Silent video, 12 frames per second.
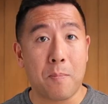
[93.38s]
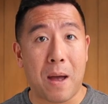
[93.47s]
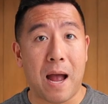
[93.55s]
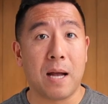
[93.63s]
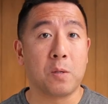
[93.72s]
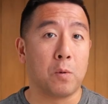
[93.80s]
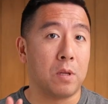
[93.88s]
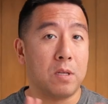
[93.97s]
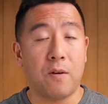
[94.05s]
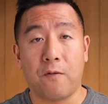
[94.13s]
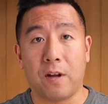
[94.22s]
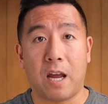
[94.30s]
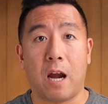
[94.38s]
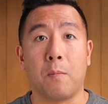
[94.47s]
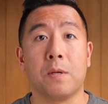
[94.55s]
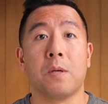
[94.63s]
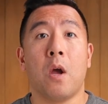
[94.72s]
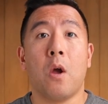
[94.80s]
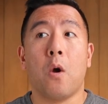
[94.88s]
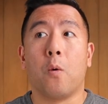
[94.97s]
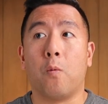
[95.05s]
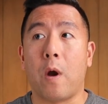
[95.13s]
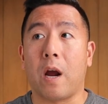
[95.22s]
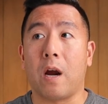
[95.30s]
the past with different cameras
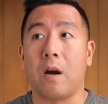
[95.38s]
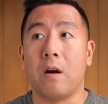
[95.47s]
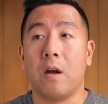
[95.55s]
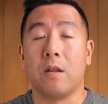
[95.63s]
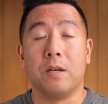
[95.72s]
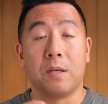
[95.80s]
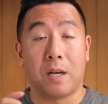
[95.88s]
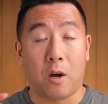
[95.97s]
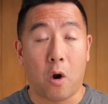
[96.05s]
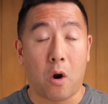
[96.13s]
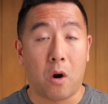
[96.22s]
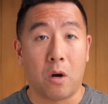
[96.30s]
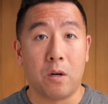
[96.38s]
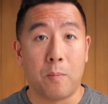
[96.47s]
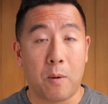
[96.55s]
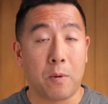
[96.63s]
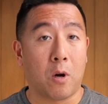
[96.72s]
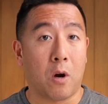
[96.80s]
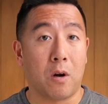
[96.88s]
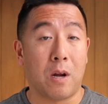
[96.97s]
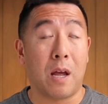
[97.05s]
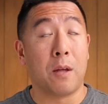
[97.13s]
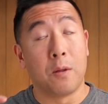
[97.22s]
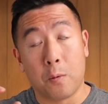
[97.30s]
where the
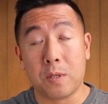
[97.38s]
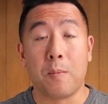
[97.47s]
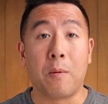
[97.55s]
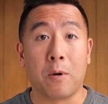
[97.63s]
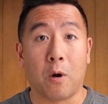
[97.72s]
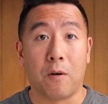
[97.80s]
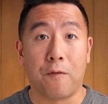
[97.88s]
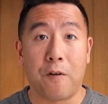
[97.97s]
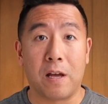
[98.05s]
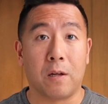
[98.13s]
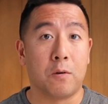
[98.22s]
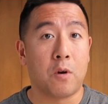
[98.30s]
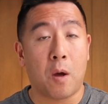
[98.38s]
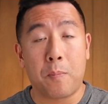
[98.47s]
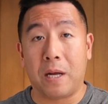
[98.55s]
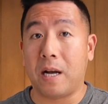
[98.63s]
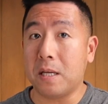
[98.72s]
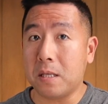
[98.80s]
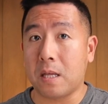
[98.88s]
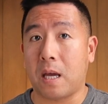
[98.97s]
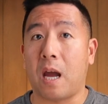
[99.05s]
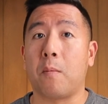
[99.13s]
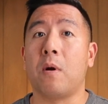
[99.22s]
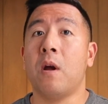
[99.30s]
there was a memory card failure, not because of the
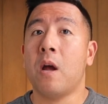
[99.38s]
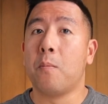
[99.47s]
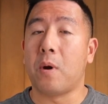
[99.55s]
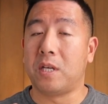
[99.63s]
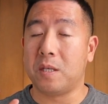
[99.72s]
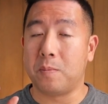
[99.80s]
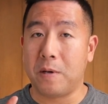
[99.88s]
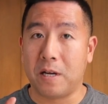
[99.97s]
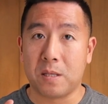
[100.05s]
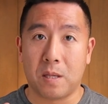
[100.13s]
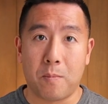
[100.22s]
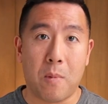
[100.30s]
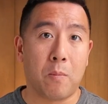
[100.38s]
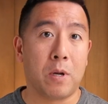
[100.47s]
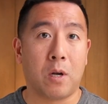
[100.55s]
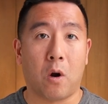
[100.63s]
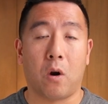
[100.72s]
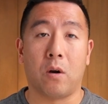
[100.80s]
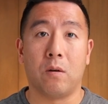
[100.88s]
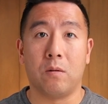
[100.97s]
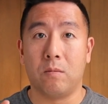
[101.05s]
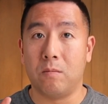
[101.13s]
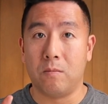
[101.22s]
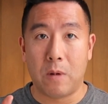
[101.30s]
camera, but just because the memory card
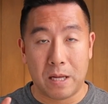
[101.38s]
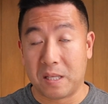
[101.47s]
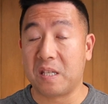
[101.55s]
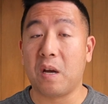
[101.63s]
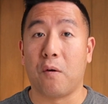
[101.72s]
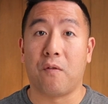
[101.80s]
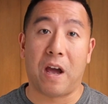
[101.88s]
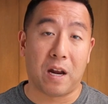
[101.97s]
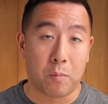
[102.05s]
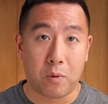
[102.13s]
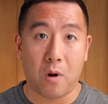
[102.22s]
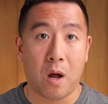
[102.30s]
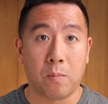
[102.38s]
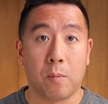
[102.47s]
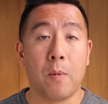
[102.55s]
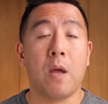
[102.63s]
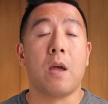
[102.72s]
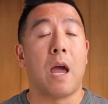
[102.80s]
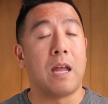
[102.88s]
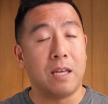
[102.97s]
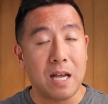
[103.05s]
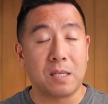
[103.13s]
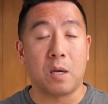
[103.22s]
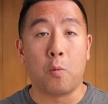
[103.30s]
itself had a problem.
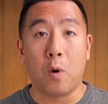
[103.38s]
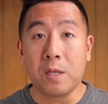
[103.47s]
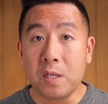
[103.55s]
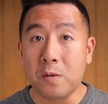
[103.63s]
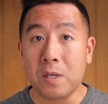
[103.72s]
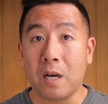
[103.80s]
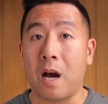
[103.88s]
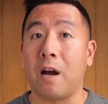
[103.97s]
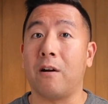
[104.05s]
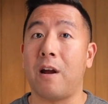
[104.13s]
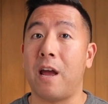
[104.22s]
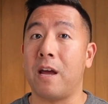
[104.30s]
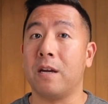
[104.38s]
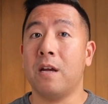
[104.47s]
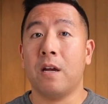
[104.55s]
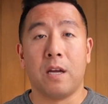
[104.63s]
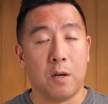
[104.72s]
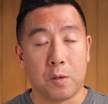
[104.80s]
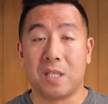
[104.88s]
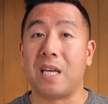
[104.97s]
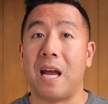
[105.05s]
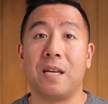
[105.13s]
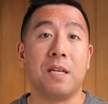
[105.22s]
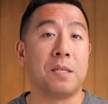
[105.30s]
And yes, I was using higher end,
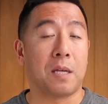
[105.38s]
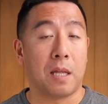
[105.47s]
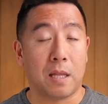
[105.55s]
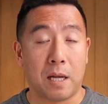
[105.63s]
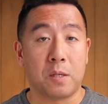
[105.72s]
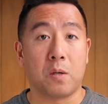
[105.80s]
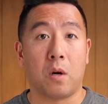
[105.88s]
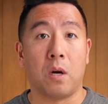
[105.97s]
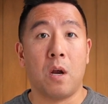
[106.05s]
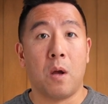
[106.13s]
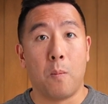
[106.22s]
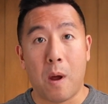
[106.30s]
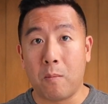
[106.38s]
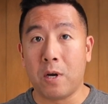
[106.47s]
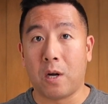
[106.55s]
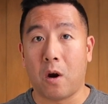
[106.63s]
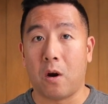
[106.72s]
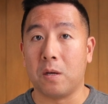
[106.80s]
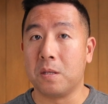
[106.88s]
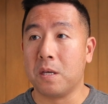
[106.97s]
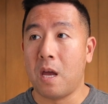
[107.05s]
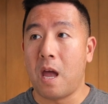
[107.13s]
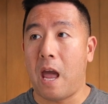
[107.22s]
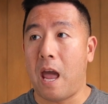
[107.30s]
SanDisk and Lexar memory
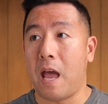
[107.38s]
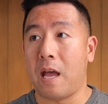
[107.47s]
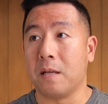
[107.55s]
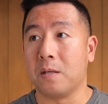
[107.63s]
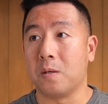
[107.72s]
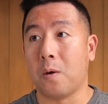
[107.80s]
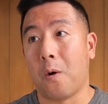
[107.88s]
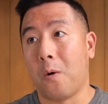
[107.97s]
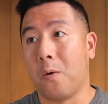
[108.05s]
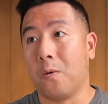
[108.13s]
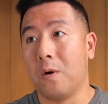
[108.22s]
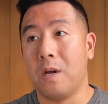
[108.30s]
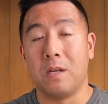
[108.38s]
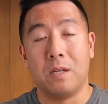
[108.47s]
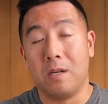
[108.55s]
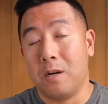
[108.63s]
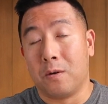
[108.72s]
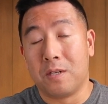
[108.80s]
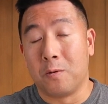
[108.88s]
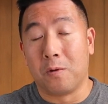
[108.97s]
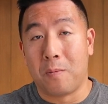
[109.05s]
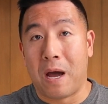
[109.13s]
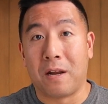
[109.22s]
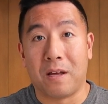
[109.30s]
cards, and so it didn't
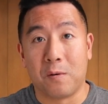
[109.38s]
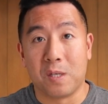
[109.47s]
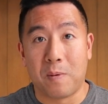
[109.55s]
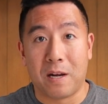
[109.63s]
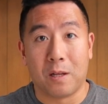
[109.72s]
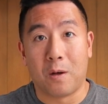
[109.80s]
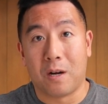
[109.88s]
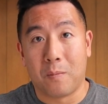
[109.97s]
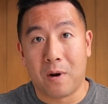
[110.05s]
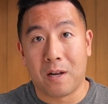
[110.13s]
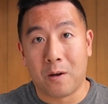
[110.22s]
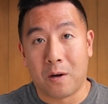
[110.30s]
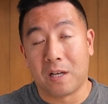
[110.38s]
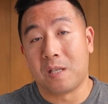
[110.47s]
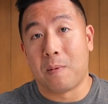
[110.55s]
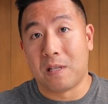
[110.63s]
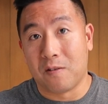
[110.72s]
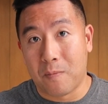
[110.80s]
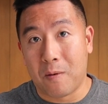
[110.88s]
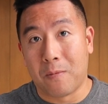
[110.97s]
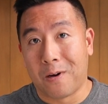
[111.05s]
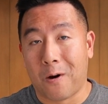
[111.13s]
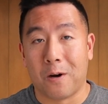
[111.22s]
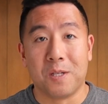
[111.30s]
really matter that I was spending a lot of money on expensive
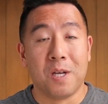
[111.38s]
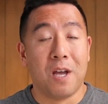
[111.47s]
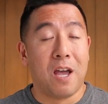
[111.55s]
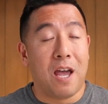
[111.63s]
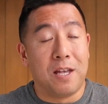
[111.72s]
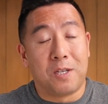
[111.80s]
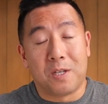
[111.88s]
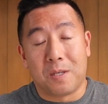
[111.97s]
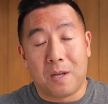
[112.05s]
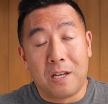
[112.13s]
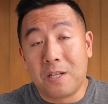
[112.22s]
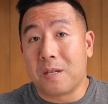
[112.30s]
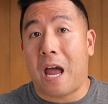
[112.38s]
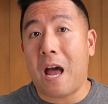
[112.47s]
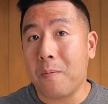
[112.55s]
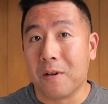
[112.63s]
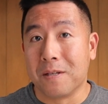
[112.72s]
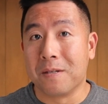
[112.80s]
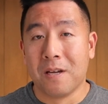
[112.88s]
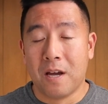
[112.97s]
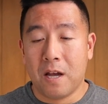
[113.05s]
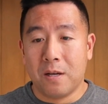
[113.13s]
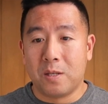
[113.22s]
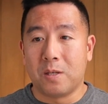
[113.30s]
memory cards. It just happens.
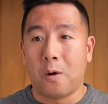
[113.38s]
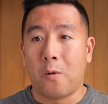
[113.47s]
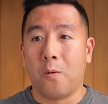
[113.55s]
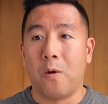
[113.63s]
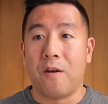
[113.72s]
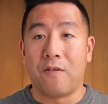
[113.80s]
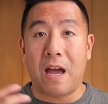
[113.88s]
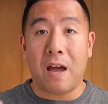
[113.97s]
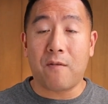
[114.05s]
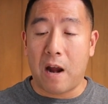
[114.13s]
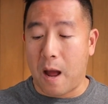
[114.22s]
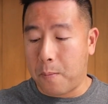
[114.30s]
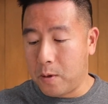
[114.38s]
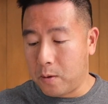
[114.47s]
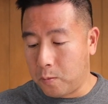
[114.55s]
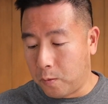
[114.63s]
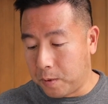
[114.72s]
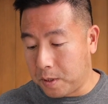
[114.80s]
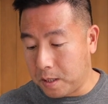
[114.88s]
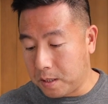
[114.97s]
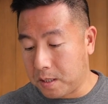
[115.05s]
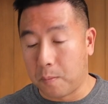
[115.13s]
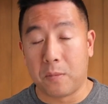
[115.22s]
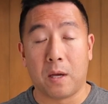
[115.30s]
So if that ever happened with
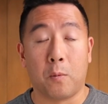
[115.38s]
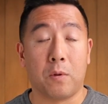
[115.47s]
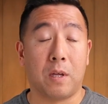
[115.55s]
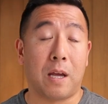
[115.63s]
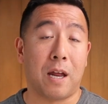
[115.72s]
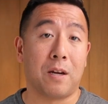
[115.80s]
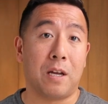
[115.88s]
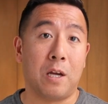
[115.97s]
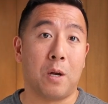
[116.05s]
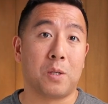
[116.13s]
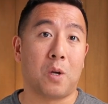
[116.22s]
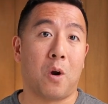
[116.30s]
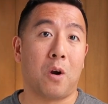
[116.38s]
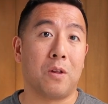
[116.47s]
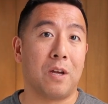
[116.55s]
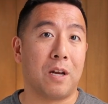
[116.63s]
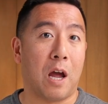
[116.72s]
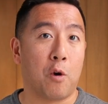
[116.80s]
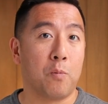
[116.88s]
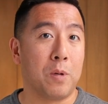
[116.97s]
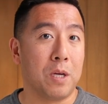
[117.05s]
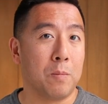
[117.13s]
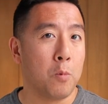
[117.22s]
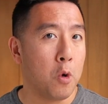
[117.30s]
something with the Canon EOS R, then I would
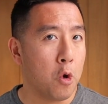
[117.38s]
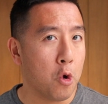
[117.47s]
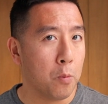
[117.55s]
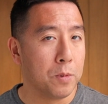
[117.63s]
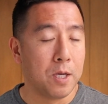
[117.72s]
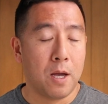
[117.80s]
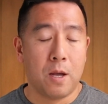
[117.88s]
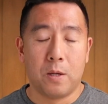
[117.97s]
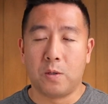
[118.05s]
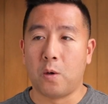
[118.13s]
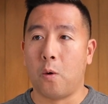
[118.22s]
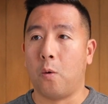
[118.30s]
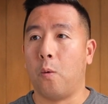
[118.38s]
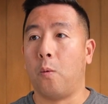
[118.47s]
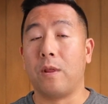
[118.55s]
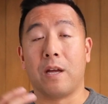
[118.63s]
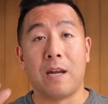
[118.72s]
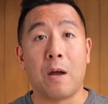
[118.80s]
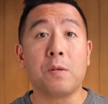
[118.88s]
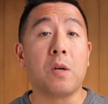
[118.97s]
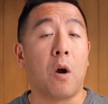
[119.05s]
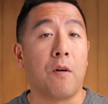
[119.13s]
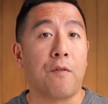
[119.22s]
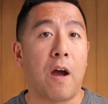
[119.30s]
be hooped. So when they announced the
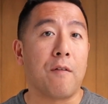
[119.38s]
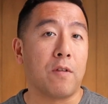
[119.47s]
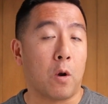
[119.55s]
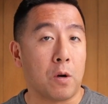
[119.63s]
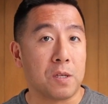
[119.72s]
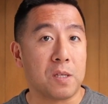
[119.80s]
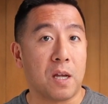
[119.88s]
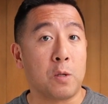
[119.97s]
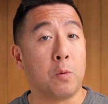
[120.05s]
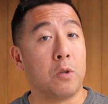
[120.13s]
R5 and the R6